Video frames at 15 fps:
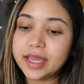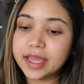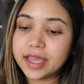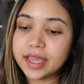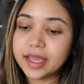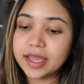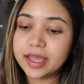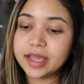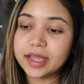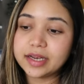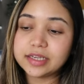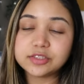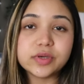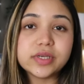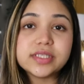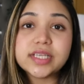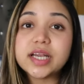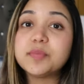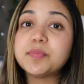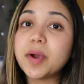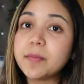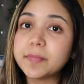and so I
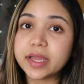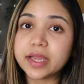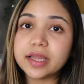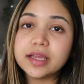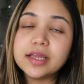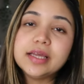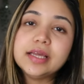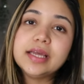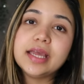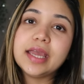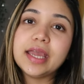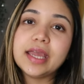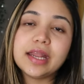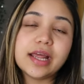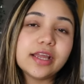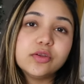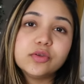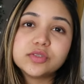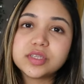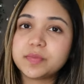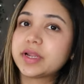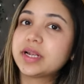started pumping, and I
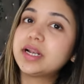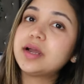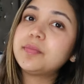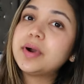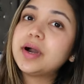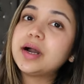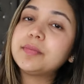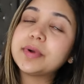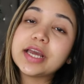used the Medela pump.